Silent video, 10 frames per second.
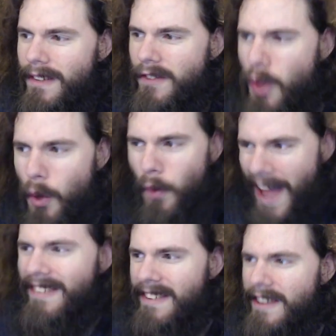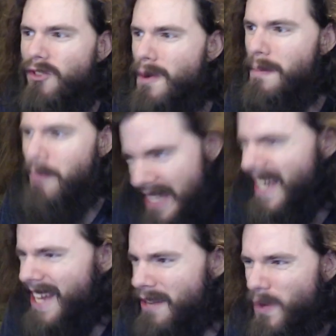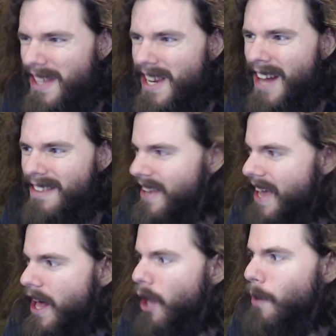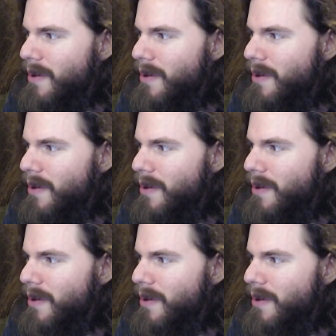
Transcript: the West is replete with Nazi help.